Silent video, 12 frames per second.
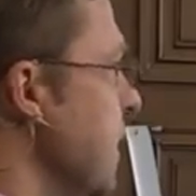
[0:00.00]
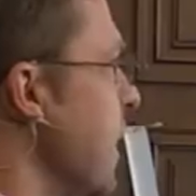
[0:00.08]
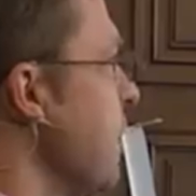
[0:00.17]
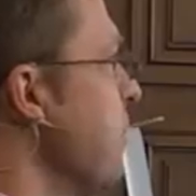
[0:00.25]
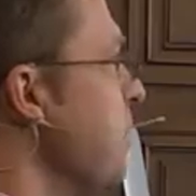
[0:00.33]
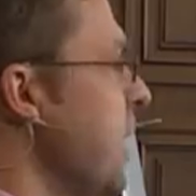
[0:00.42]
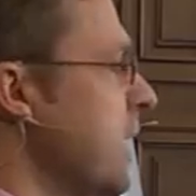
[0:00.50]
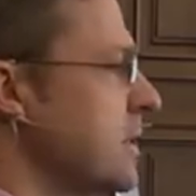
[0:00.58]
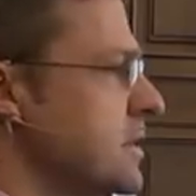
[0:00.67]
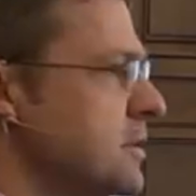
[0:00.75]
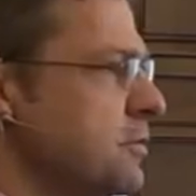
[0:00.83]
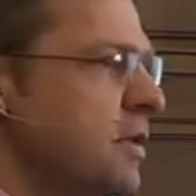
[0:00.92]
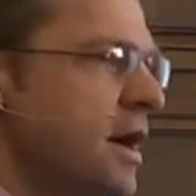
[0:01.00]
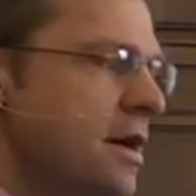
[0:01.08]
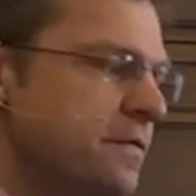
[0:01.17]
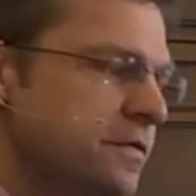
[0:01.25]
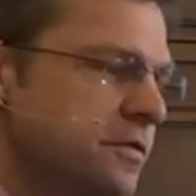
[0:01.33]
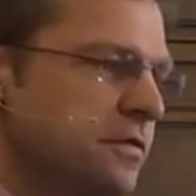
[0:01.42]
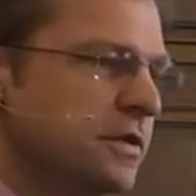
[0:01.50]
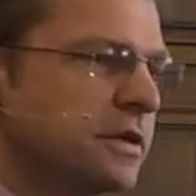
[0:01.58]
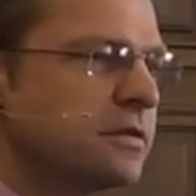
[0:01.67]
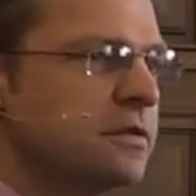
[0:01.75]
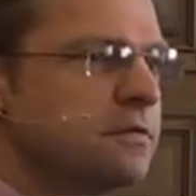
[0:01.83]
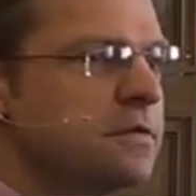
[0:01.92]
the unbanked. We have to
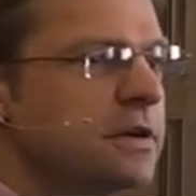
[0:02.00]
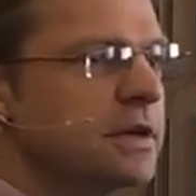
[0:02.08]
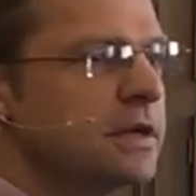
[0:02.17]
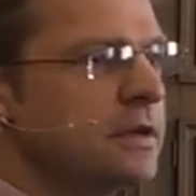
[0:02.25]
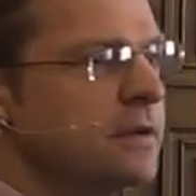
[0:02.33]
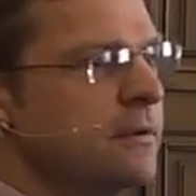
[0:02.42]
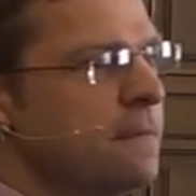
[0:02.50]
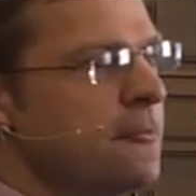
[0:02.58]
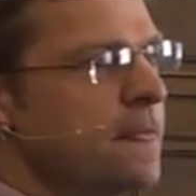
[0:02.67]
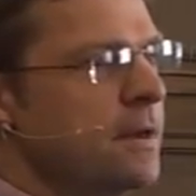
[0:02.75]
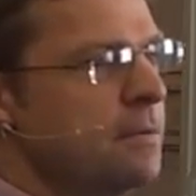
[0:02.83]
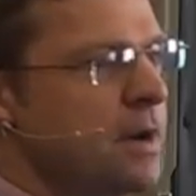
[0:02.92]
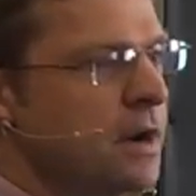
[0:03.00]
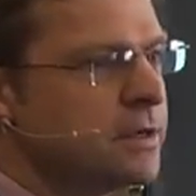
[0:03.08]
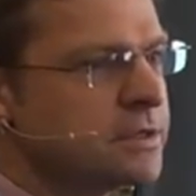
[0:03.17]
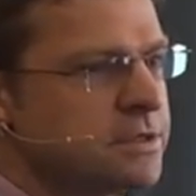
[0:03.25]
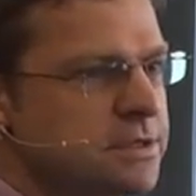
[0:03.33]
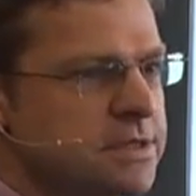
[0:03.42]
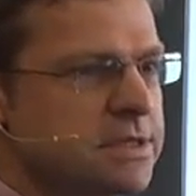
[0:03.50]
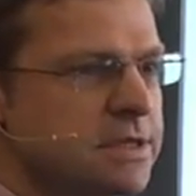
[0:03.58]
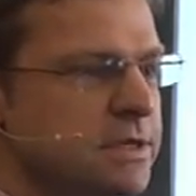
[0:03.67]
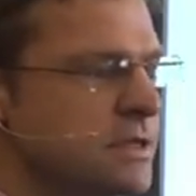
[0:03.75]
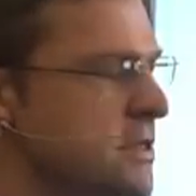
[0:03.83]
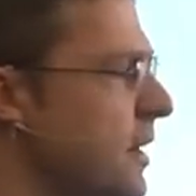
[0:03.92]
think differently about
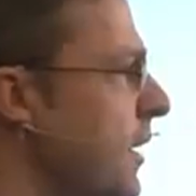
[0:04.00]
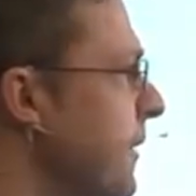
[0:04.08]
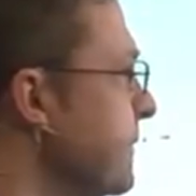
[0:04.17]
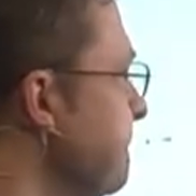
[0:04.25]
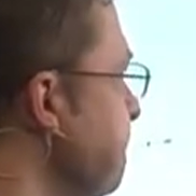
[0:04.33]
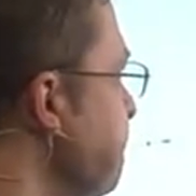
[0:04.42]
CSR.